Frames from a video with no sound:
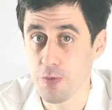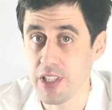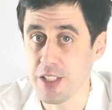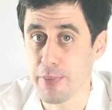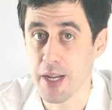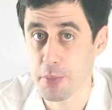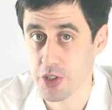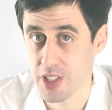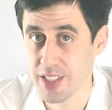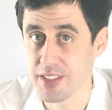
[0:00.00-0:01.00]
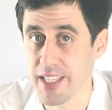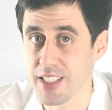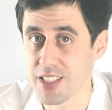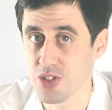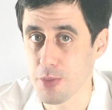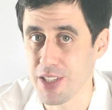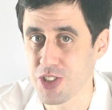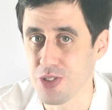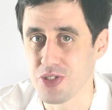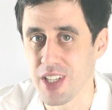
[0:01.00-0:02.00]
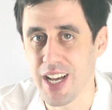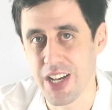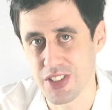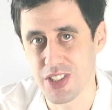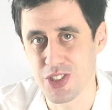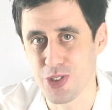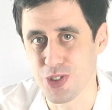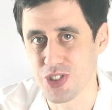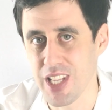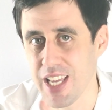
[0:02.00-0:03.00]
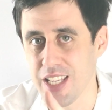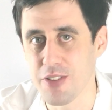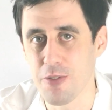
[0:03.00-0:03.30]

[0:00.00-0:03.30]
feedback, because I did take this to my tutor as I discussed in